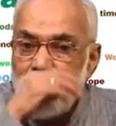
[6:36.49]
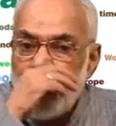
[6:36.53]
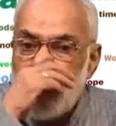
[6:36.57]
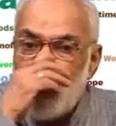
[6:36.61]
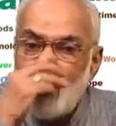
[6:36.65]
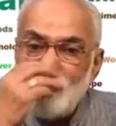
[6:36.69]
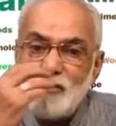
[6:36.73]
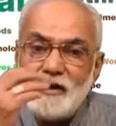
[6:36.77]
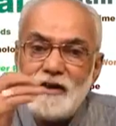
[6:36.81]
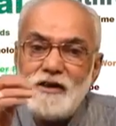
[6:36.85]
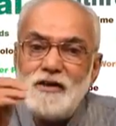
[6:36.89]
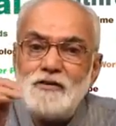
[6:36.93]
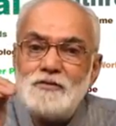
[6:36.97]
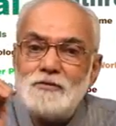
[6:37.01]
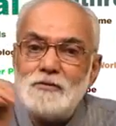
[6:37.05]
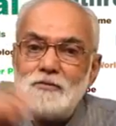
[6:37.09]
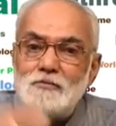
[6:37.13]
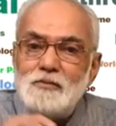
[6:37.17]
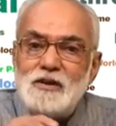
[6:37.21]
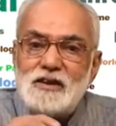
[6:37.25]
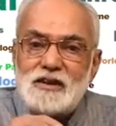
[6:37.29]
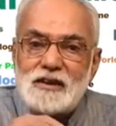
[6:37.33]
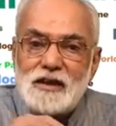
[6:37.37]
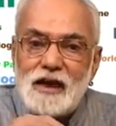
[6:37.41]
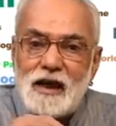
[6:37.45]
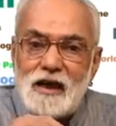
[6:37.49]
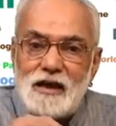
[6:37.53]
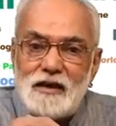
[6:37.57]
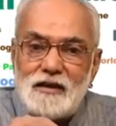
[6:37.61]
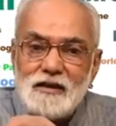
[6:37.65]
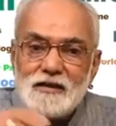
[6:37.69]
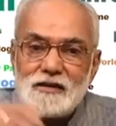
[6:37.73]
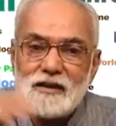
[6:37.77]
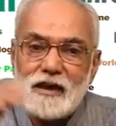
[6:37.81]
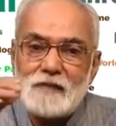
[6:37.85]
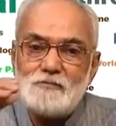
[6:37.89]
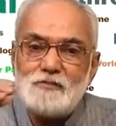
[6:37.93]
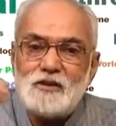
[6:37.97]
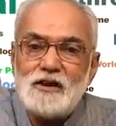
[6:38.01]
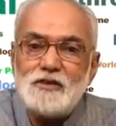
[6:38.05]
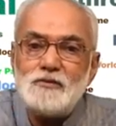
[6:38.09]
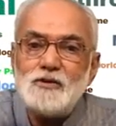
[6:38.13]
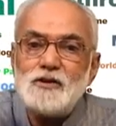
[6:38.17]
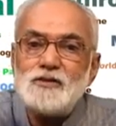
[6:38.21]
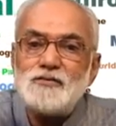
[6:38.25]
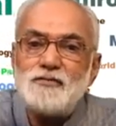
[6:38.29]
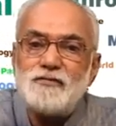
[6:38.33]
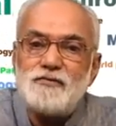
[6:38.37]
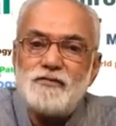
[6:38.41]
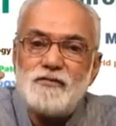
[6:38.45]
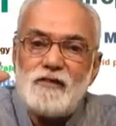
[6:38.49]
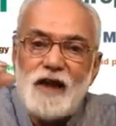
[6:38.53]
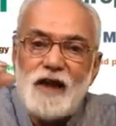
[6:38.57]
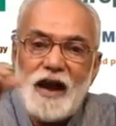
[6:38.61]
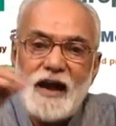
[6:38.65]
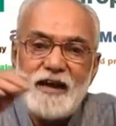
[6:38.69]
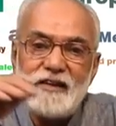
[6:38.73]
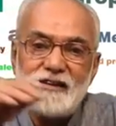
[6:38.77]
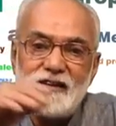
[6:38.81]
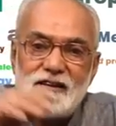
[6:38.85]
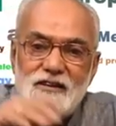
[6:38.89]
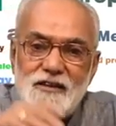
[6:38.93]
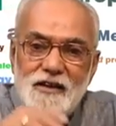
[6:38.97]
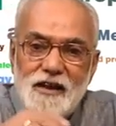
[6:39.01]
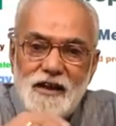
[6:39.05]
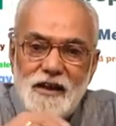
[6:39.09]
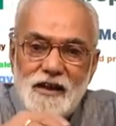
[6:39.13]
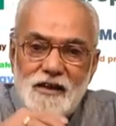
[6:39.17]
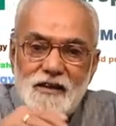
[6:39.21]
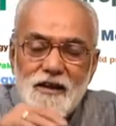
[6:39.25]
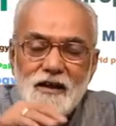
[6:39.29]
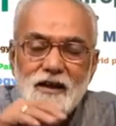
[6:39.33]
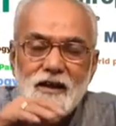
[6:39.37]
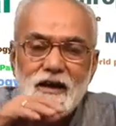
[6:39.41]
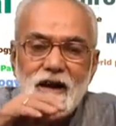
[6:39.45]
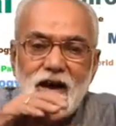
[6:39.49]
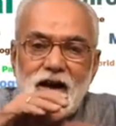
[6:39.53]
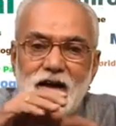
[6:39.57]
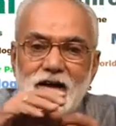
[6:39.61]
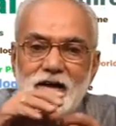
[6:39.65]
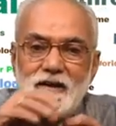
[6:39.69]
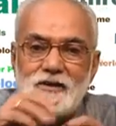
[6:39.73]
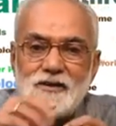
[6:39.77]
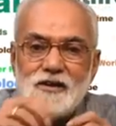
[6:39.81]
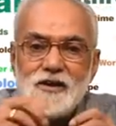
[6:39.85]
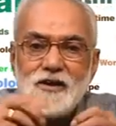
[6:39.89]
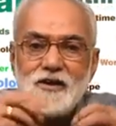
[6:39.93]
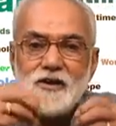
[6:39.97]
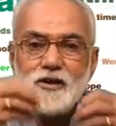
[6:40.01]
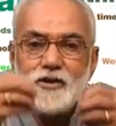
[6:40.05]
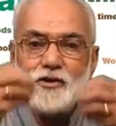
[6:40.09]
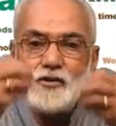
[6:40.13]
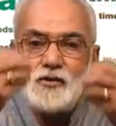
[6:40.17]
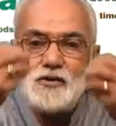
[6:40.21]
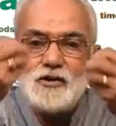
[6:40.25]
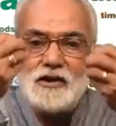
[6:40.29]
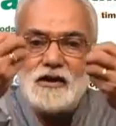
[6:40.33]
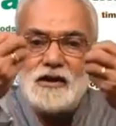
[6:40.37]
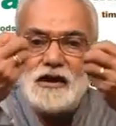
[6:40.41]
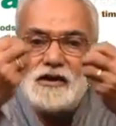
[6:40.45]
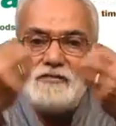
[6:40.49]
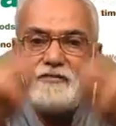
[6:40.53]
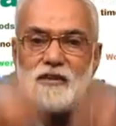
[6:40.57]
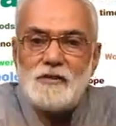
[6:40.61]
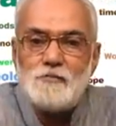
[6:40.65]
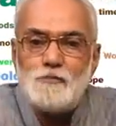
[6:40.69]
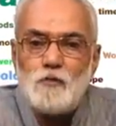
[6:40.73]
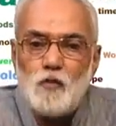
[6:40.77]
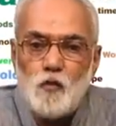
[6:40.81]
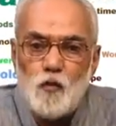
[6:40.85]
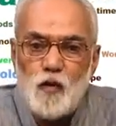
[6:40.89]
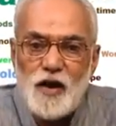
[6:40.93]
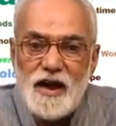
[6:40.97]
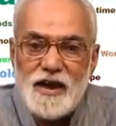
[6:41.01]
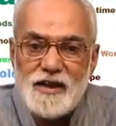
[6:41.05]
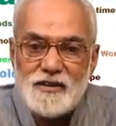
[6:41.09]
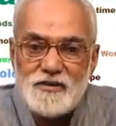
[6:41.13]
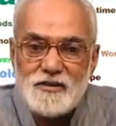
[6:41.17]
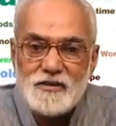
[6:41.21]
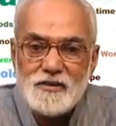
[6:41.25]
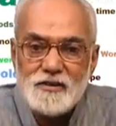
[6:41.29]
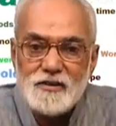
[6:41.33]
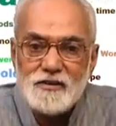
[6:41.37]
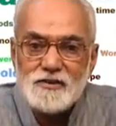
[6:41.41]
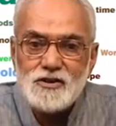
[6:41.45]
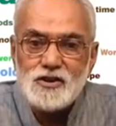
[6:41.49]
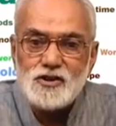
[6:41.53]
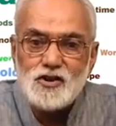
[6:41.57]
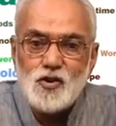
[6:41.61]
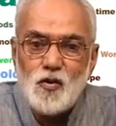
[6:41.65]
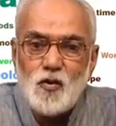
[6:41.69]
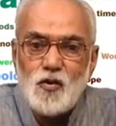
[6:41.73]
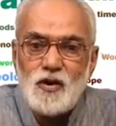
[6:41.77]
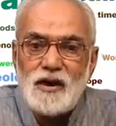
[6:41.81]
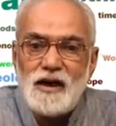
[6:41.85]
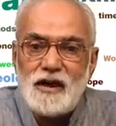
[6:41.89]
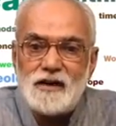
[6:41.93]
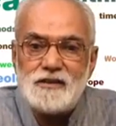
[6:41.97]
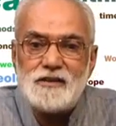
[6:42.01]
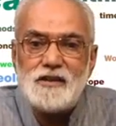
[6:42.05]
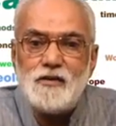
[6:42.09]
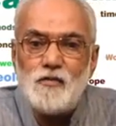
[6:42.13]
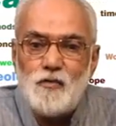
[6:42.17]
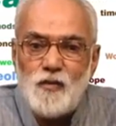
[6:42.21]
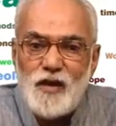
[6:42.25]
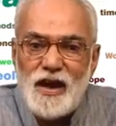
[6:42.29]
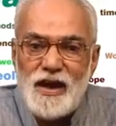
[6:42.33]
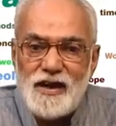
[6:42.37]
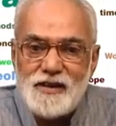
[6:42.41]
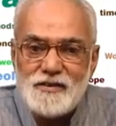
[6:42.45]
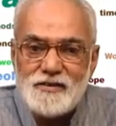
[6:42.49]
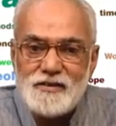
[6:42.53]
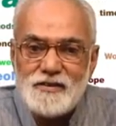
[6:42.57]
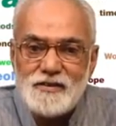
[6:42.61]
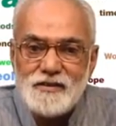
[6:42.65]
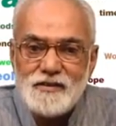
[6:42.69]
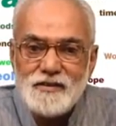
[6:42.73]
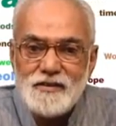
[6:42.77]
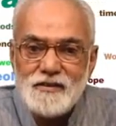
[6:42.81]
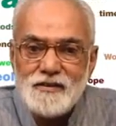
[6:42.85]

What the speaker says: How can you have a missile? Something which flies in the air unless you give up weight. Stone has a weight.